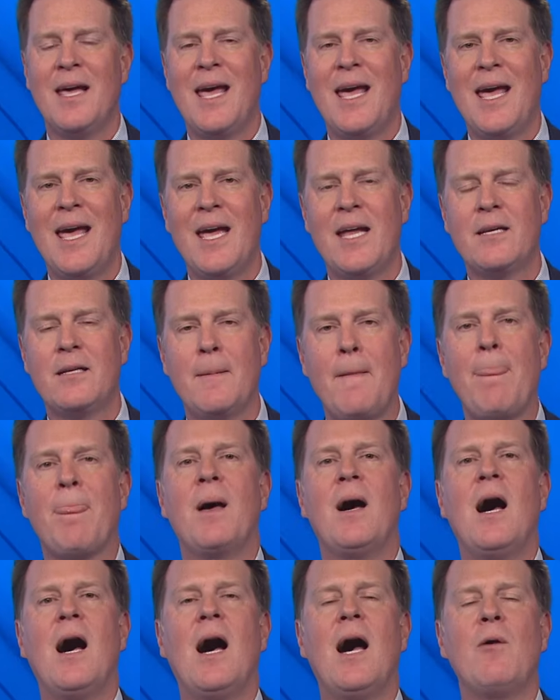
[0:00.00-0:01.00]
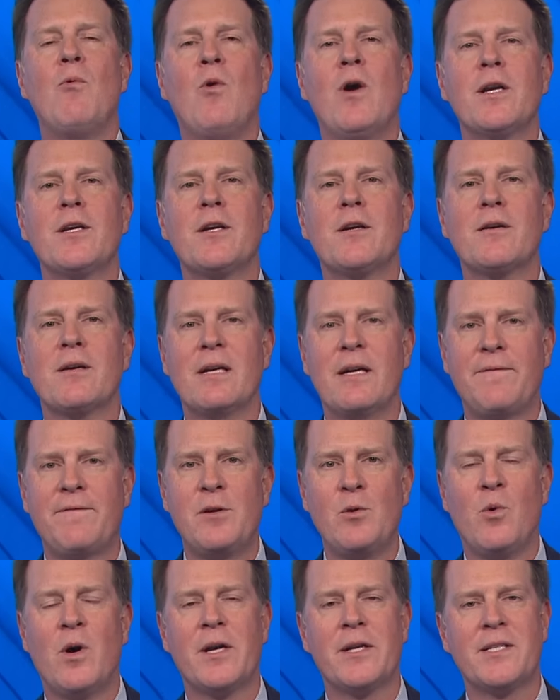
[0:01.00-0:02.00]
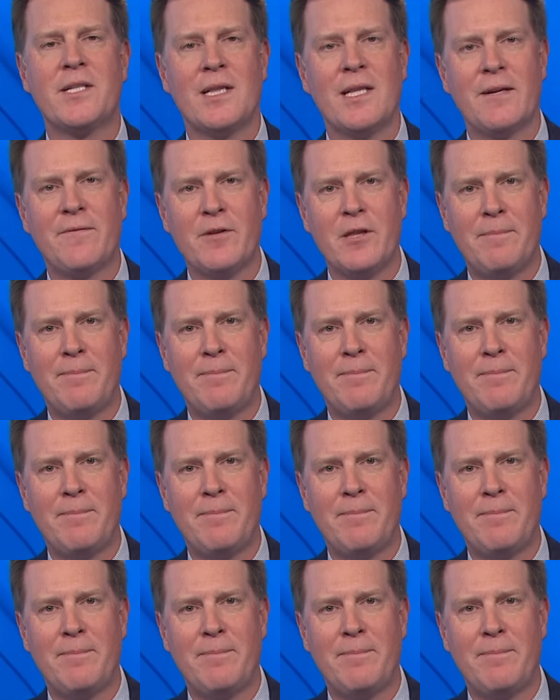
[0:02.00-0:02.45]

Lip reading: and I wonder if you want to deliver the